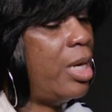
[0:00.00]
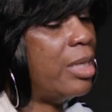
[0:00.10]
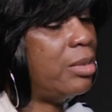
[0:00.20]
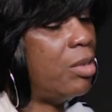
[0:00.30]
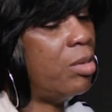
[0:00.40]
I
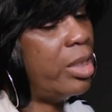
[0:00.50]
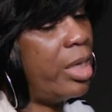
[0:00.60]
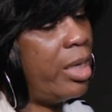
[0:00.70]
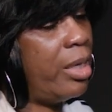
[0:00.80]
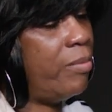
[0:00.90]
said,
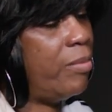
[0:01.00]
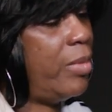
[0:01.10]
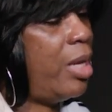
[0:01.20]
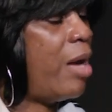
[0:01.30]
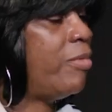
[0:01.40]
okay.
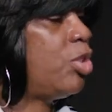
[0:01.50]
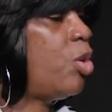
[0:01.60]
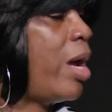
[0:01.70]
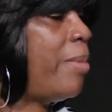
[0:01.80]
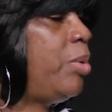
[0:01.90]
And I was
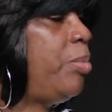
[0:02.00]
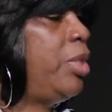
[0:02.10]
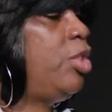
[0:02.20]
so happy to be